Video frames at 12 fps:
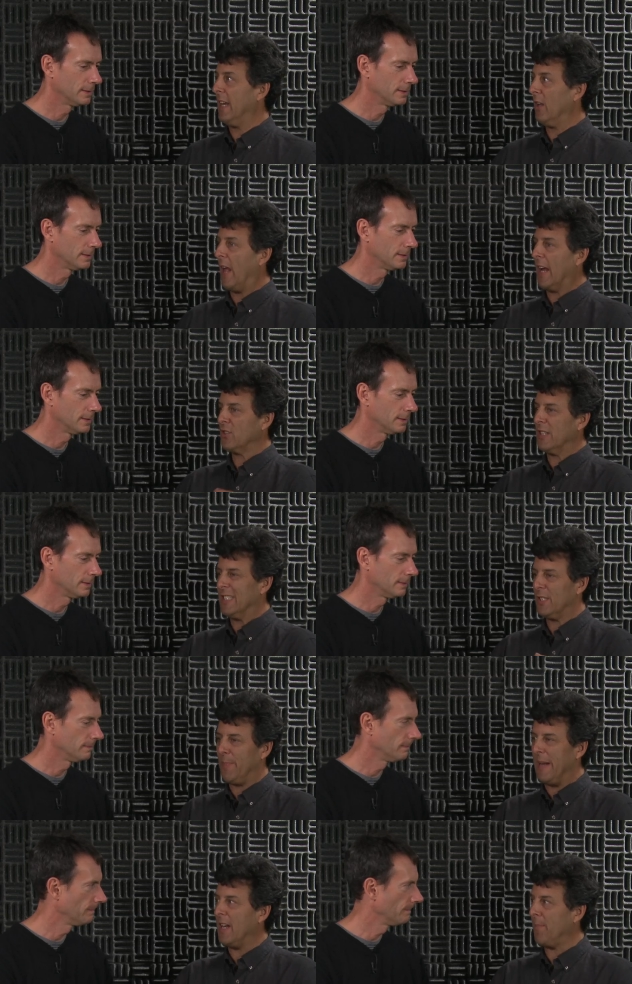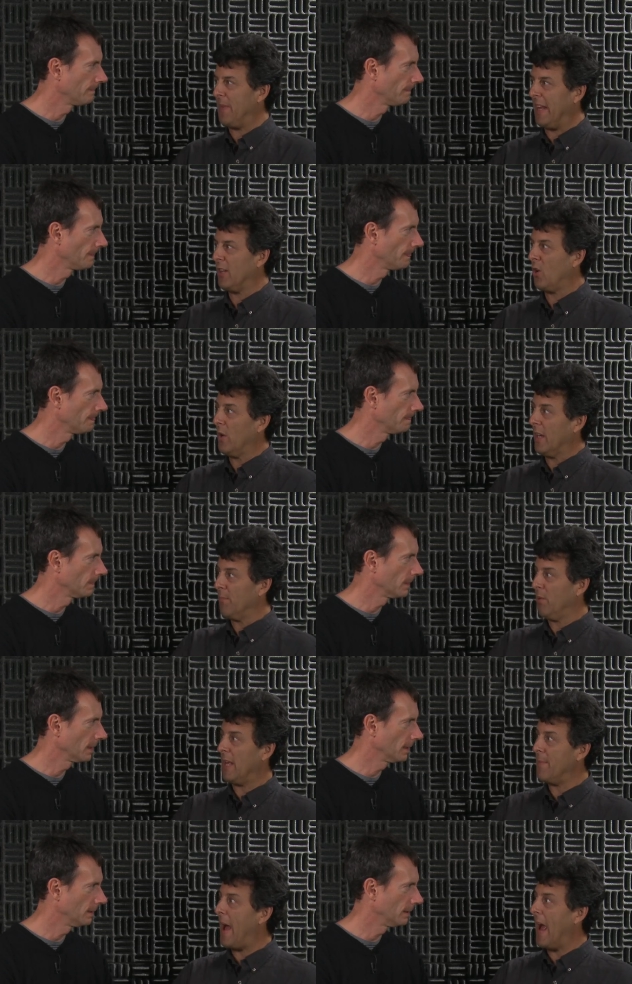Speaker 1: it'll actually speed up the encoding
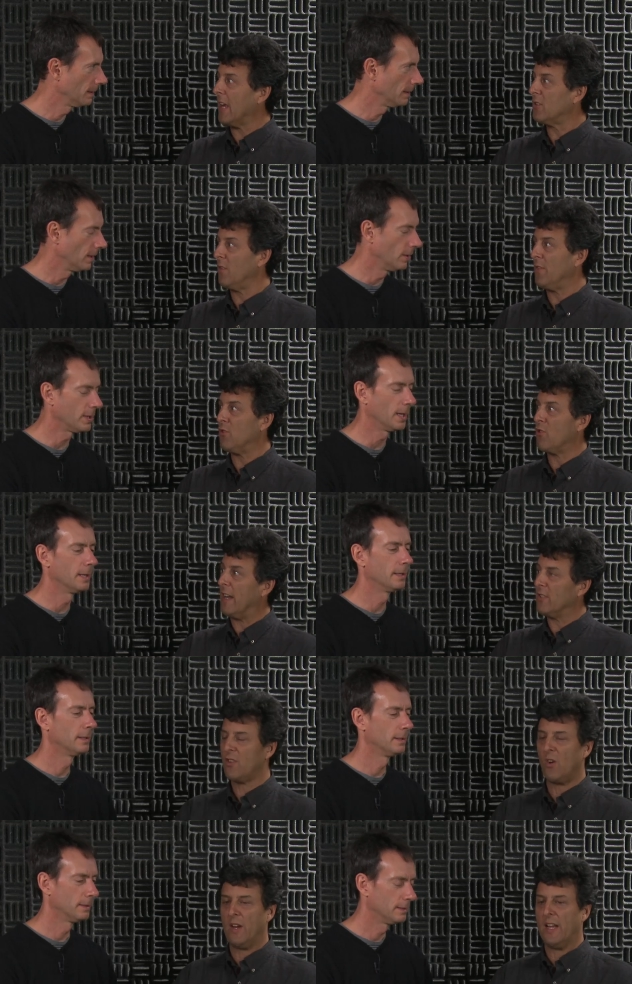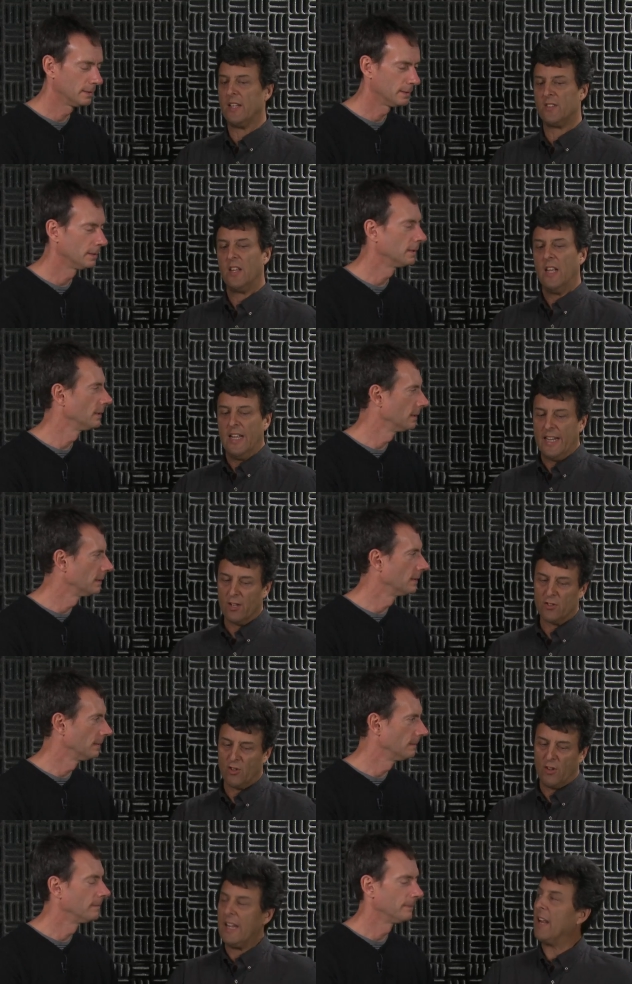and playback. So if okay. you're transcoding, it's
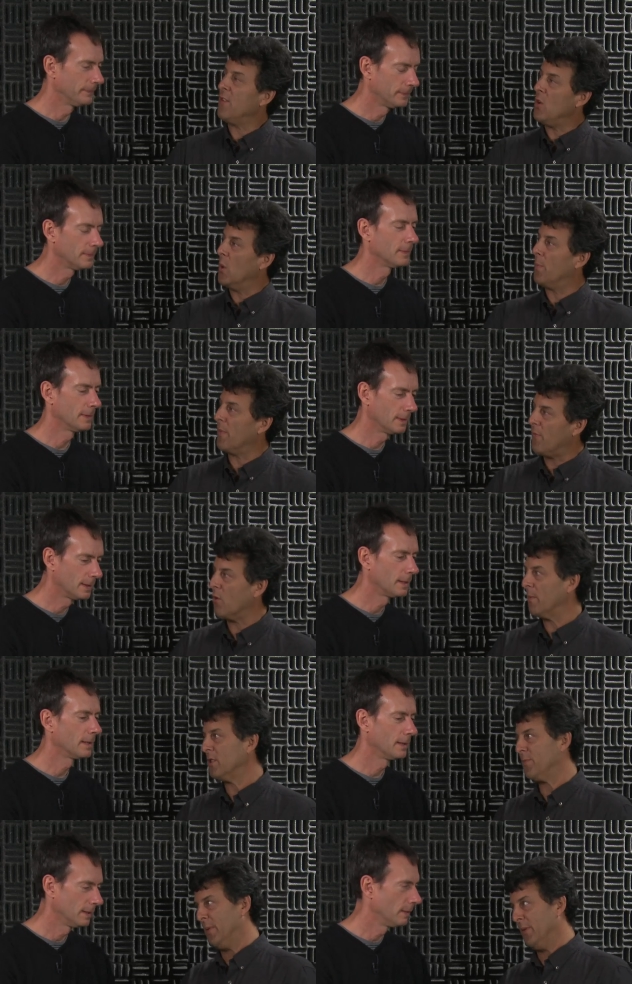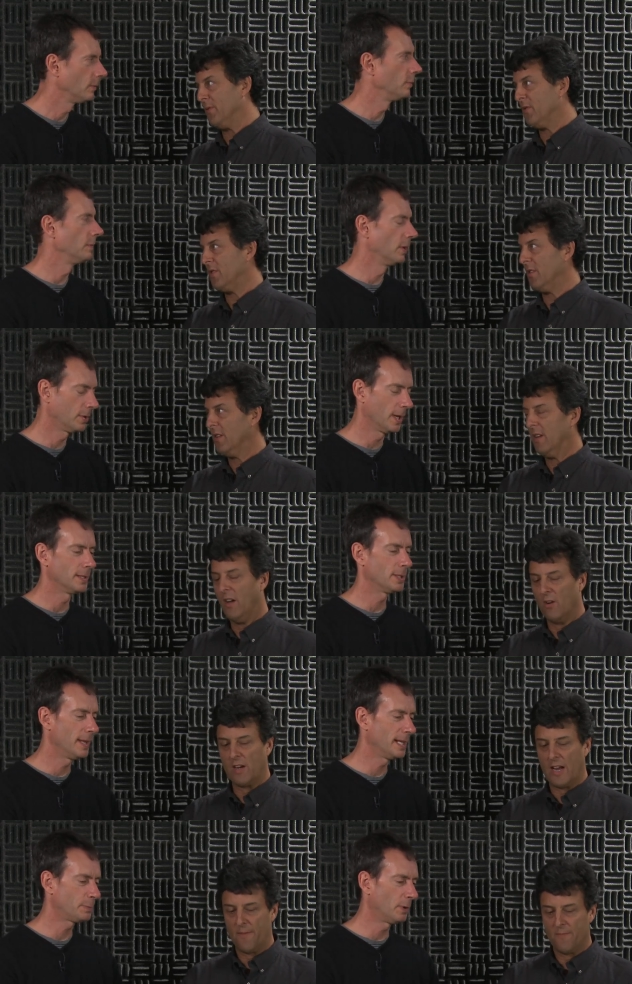it'll certainly give you a performance boost. Okay,
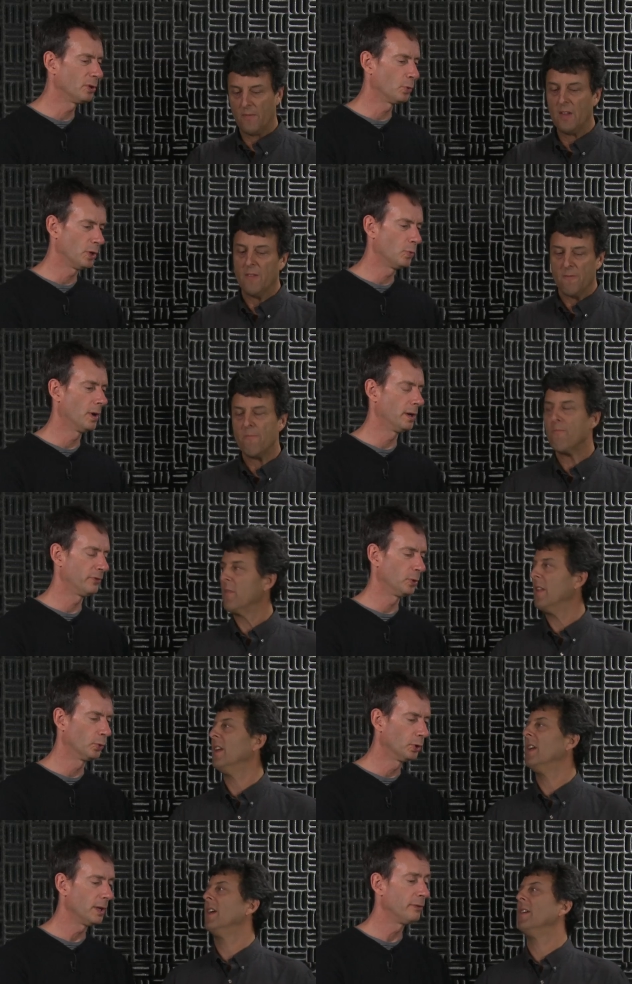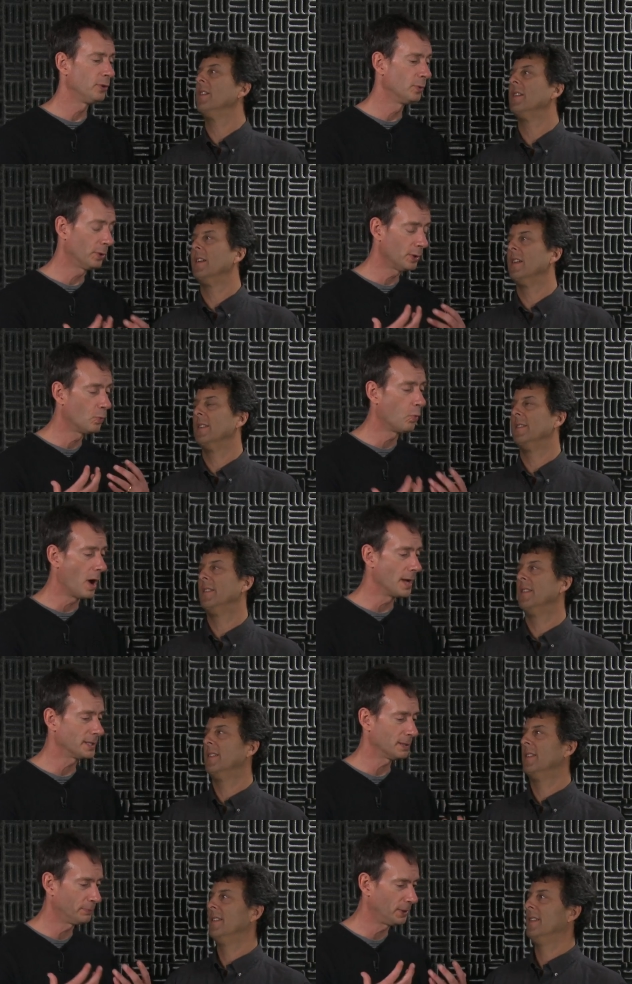so okay. that's
Speaker 2: probably what you want if you really if you really
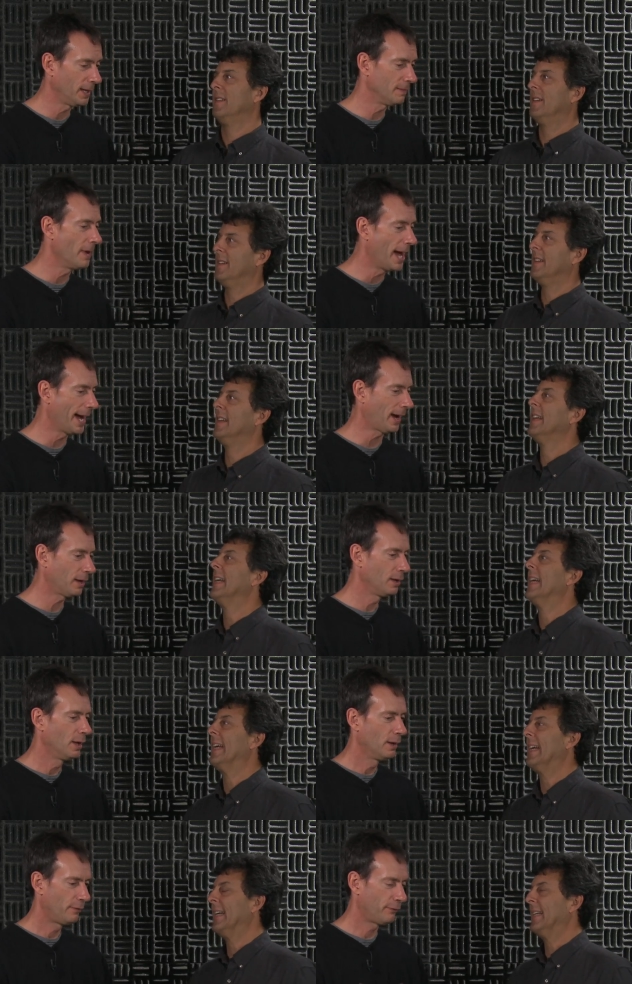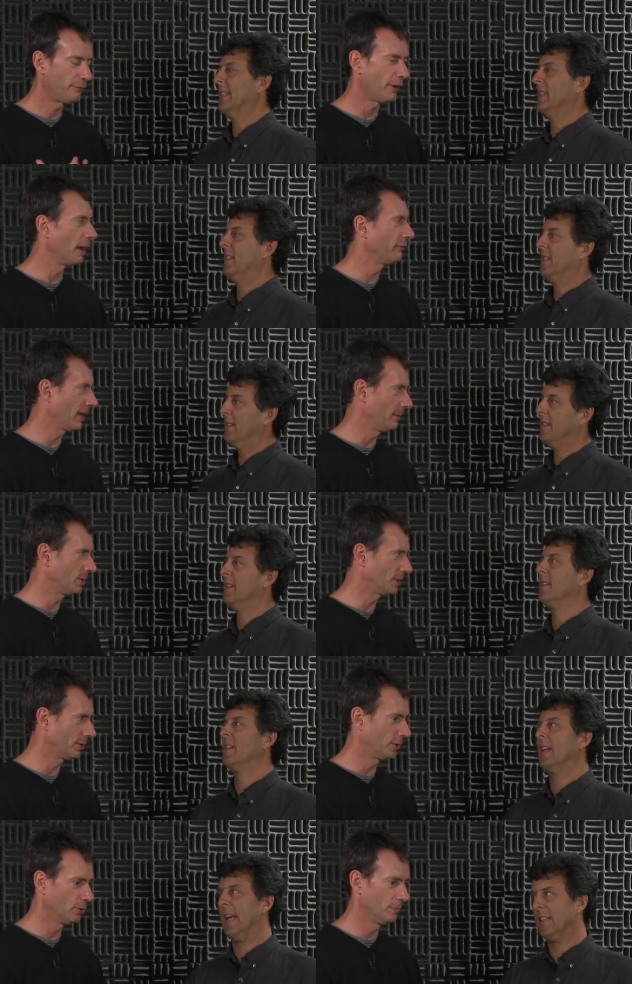want to play back 5K
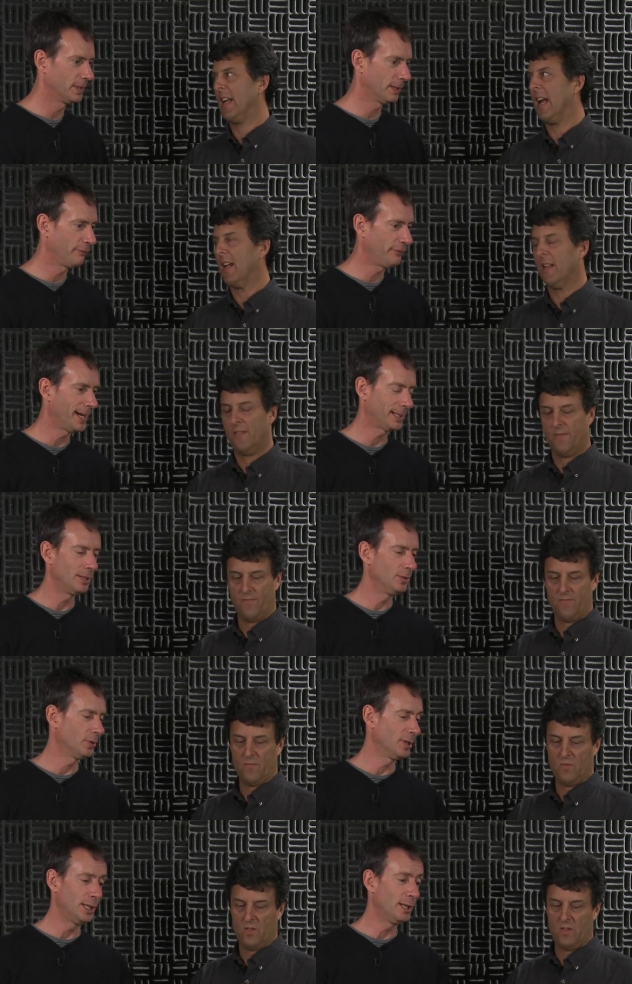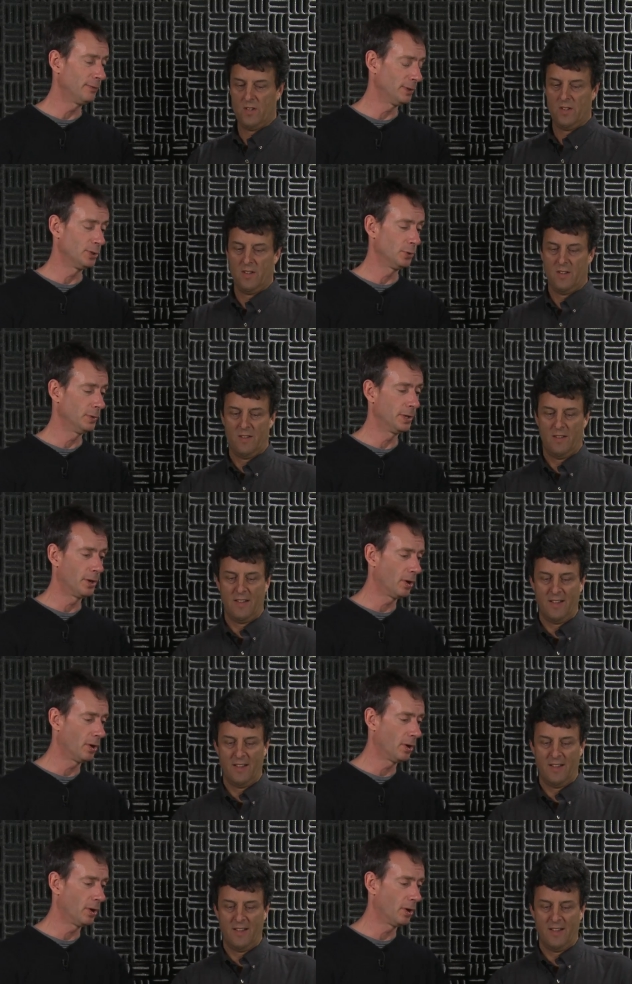material. Exactly. the fact that you can even do it at